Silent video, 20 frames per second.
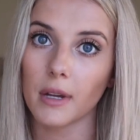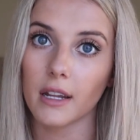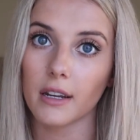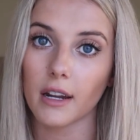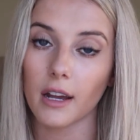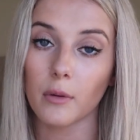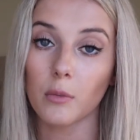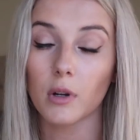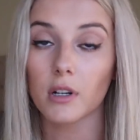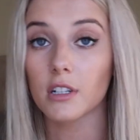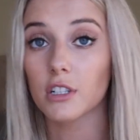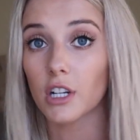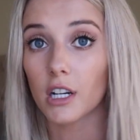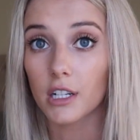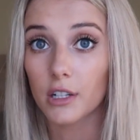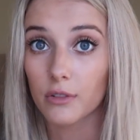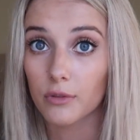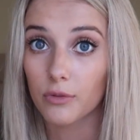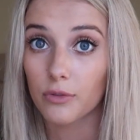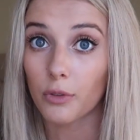and I want to try
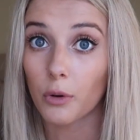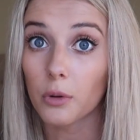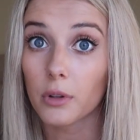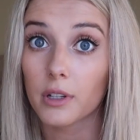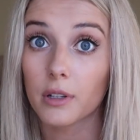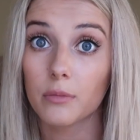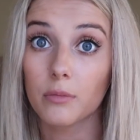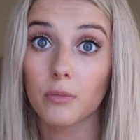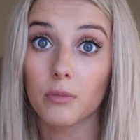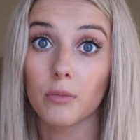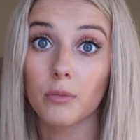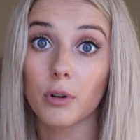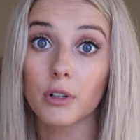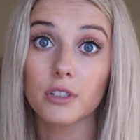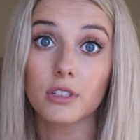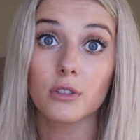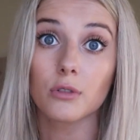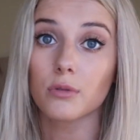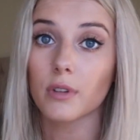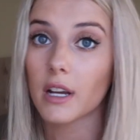to fully
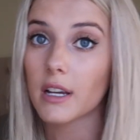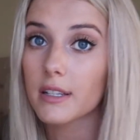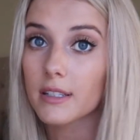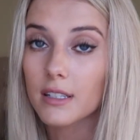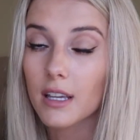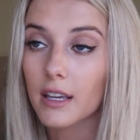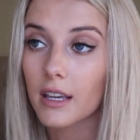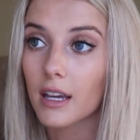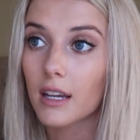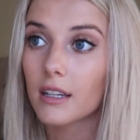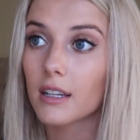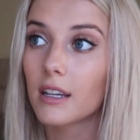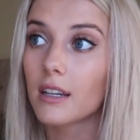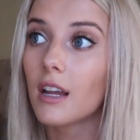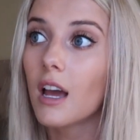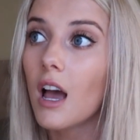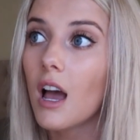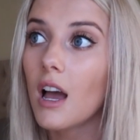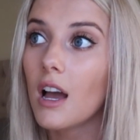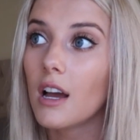pursue racing again, and